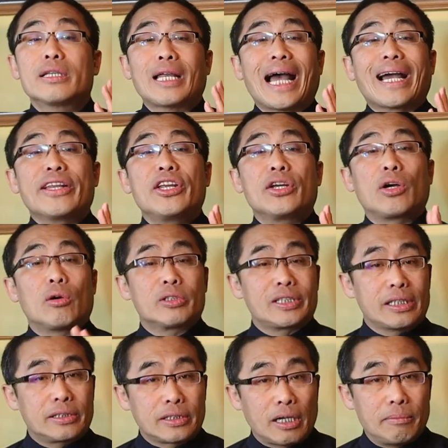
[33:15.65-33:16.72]
technical
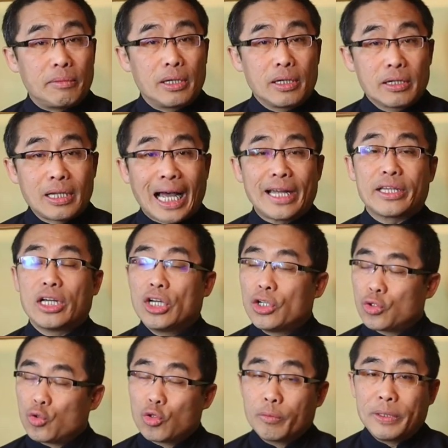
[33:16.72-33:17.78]
system that
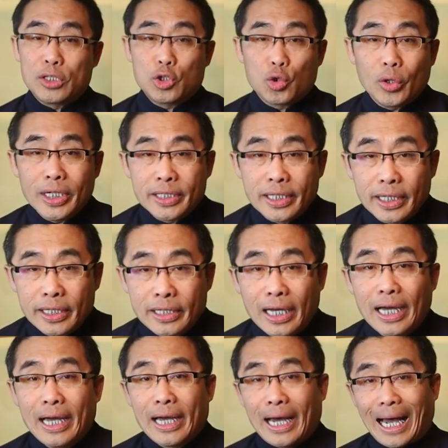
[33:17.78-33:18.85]
should be treated